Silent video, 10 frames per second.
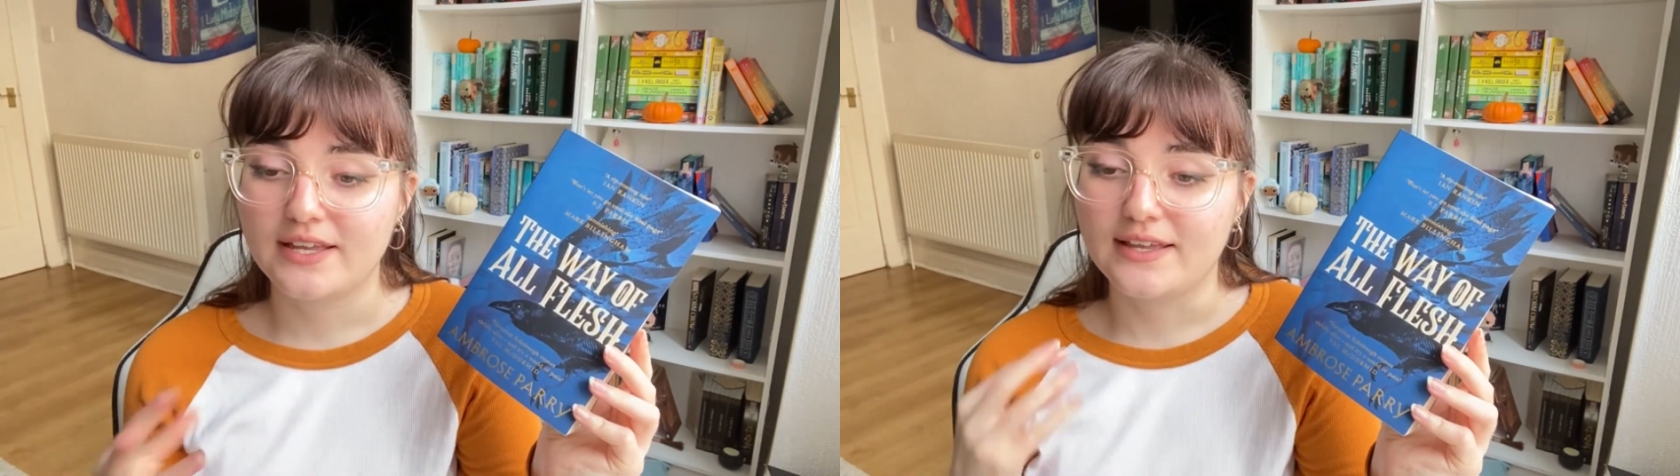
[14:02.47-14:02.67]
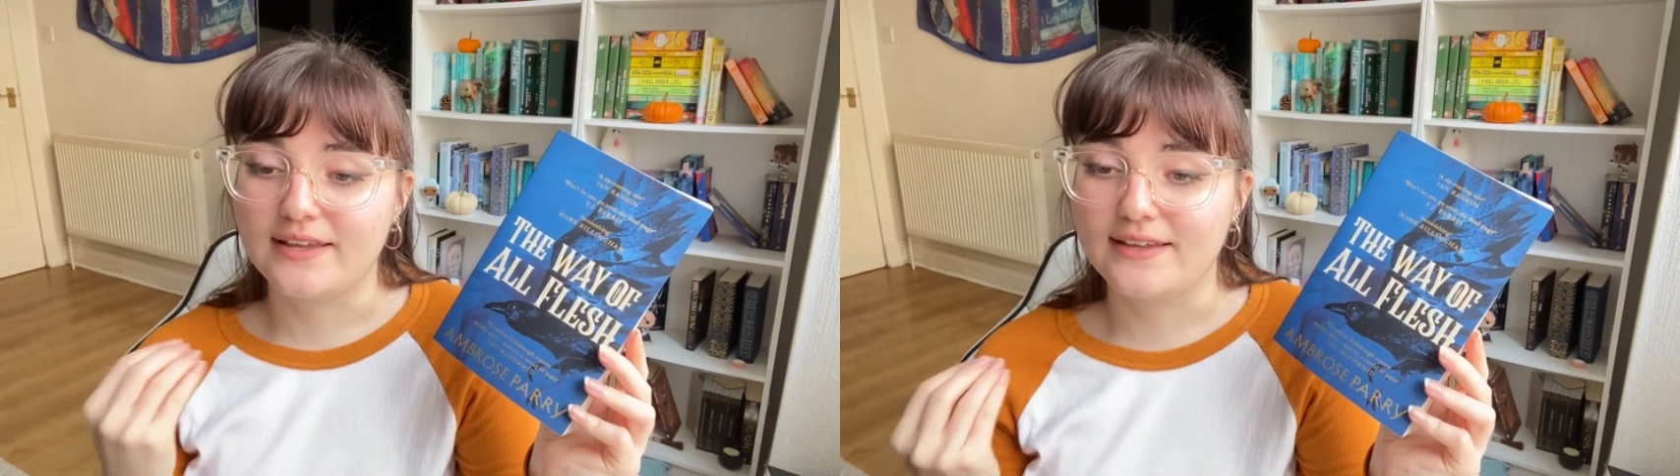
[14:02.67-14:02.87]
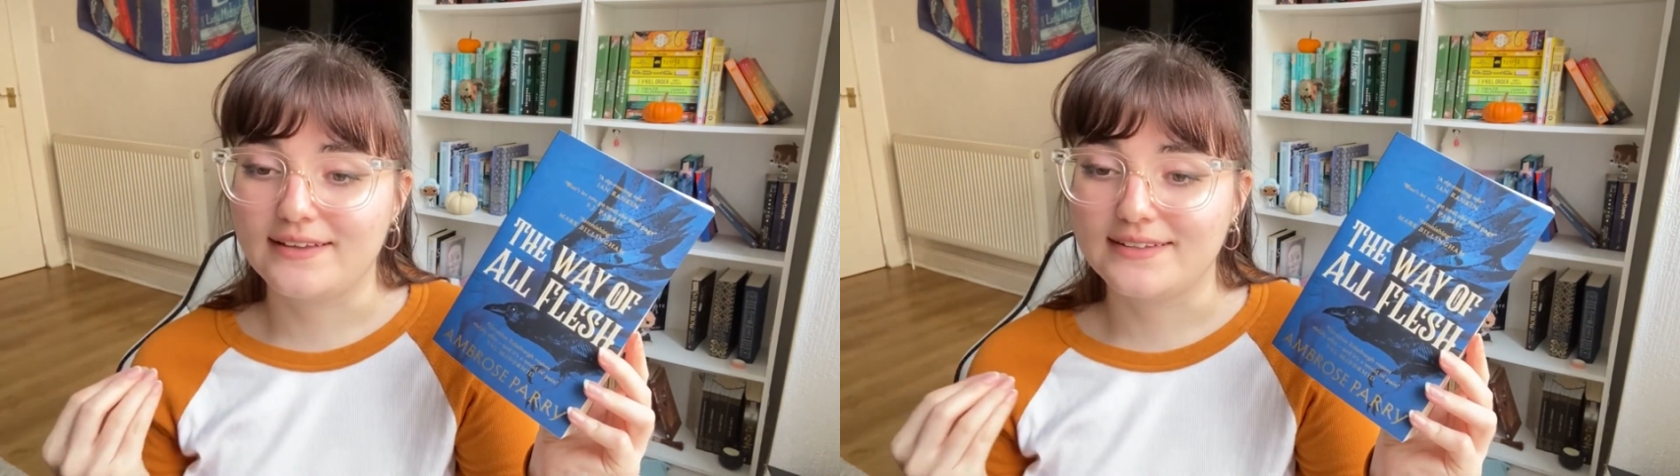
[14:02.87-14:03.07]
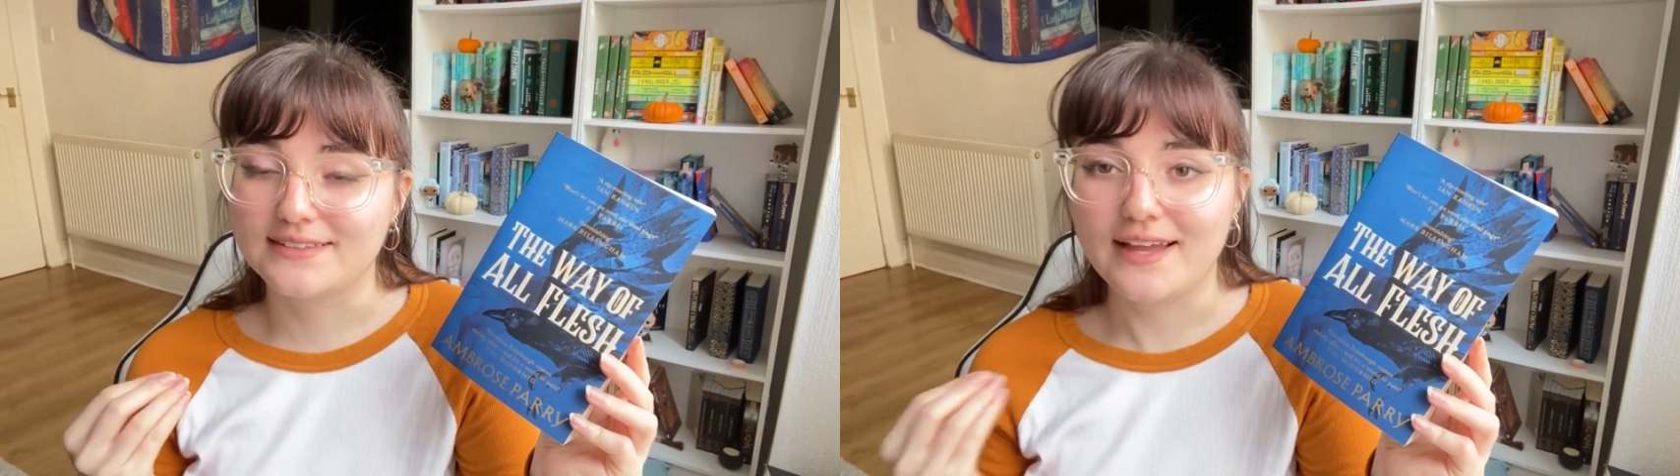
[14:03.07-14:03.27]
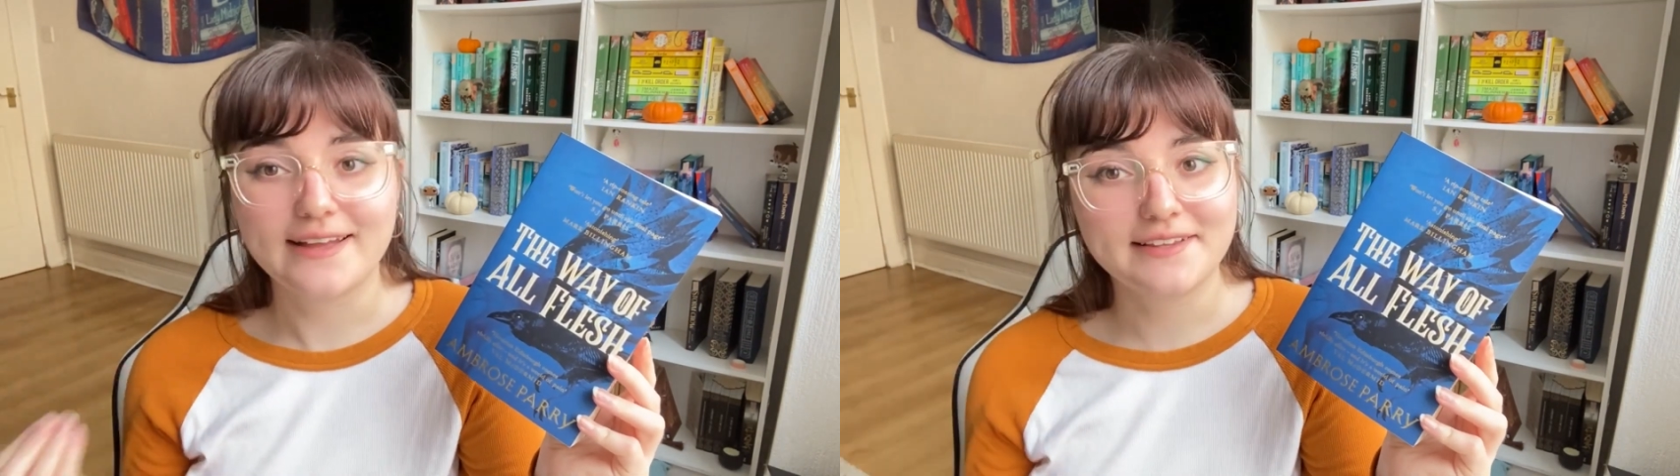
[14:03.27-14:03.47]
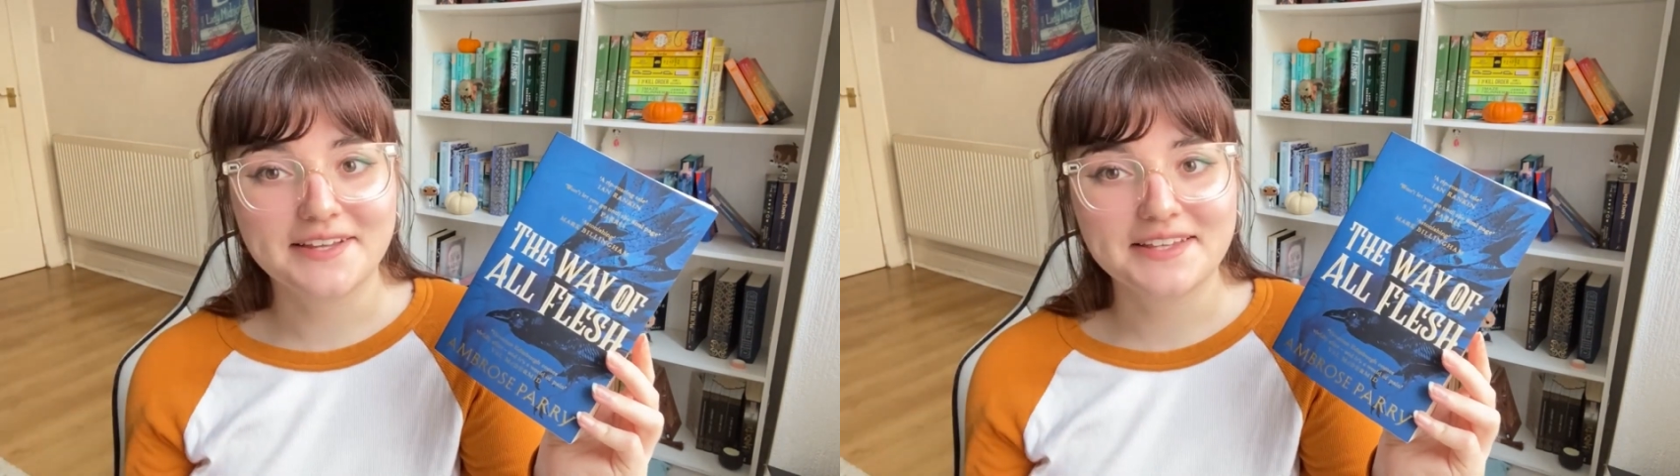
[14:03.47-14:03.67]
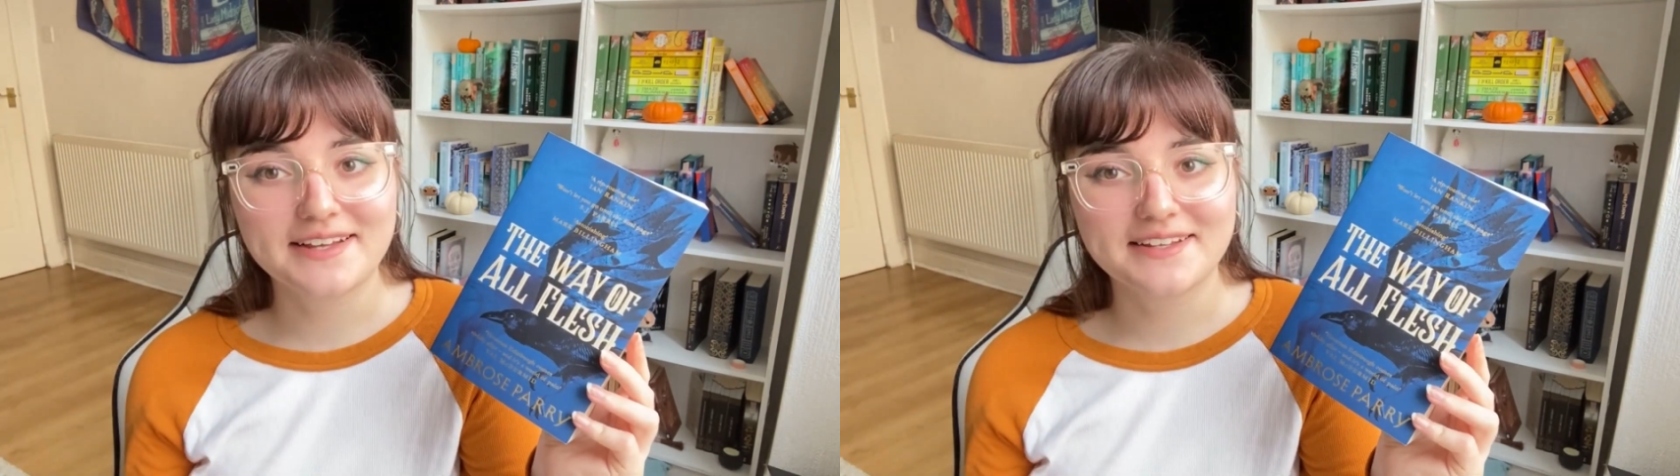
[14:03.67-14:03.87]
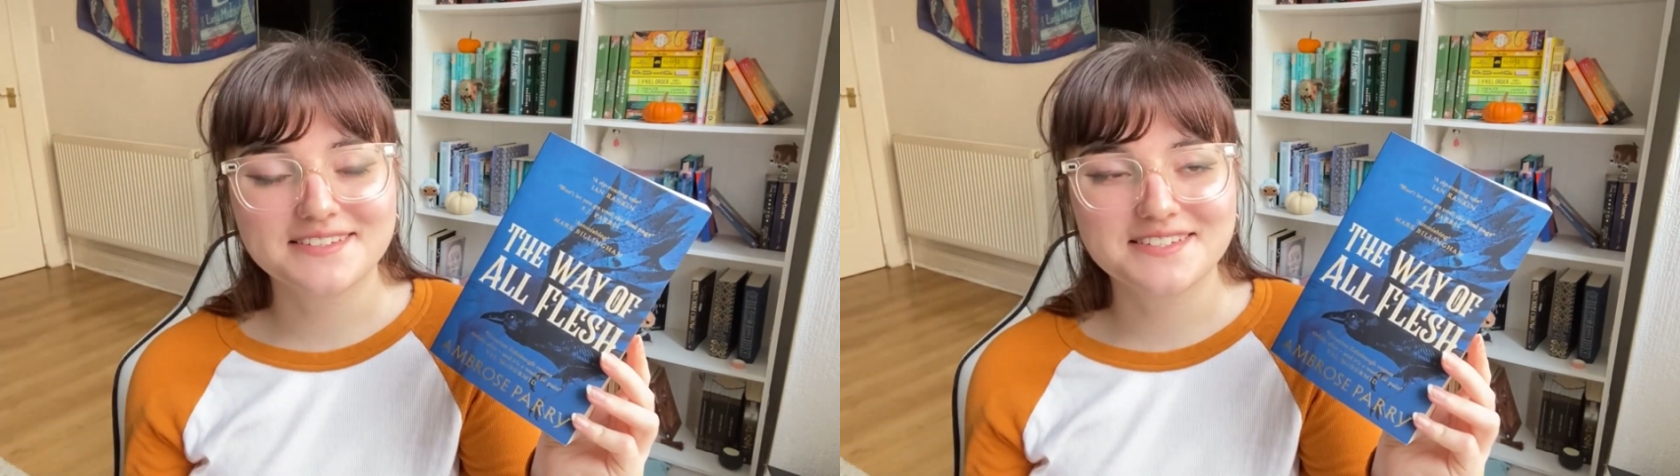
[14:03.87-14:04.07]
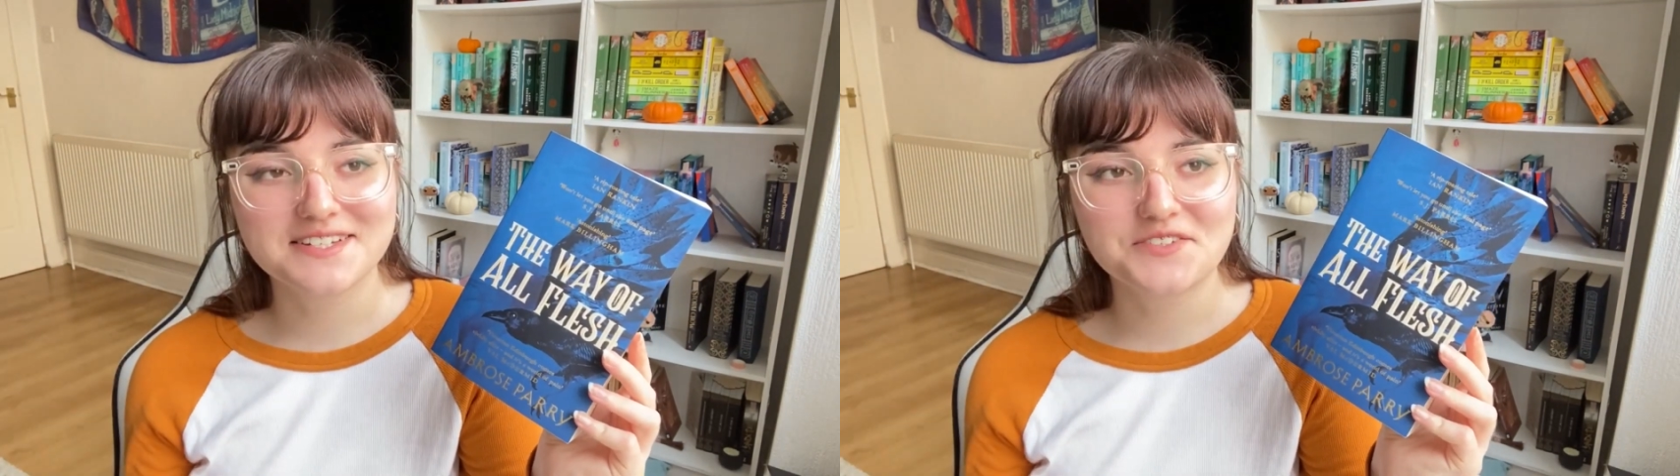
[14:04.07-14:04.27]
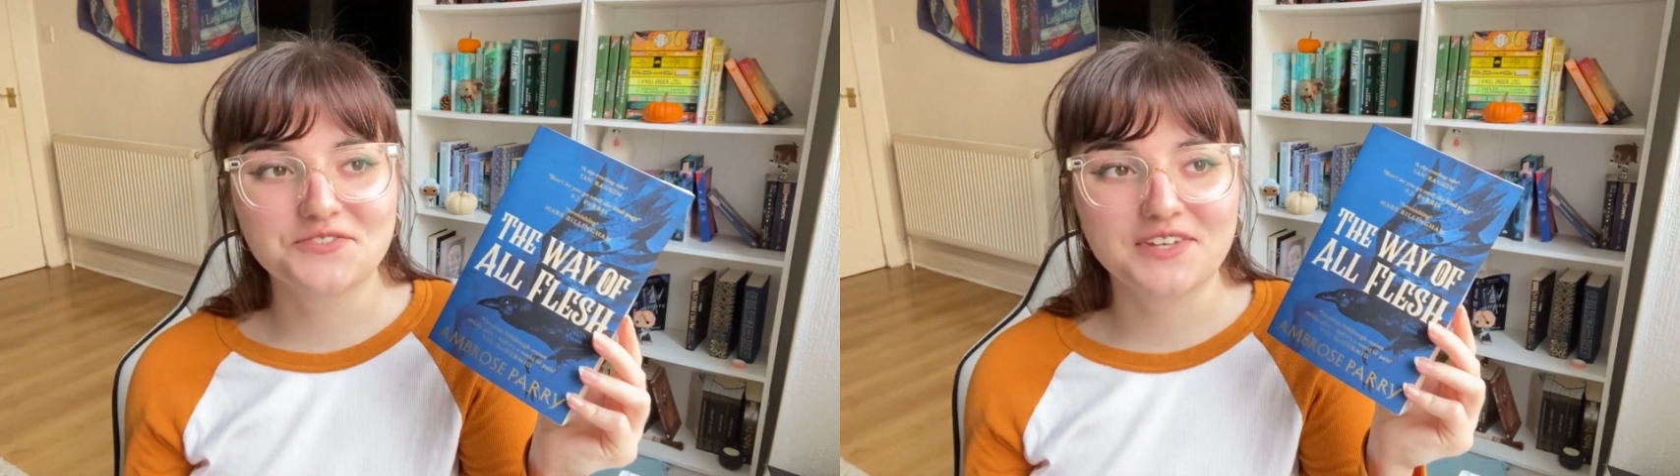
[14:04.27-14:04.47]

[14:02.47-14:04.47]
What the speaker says: And I like that kind of stuff,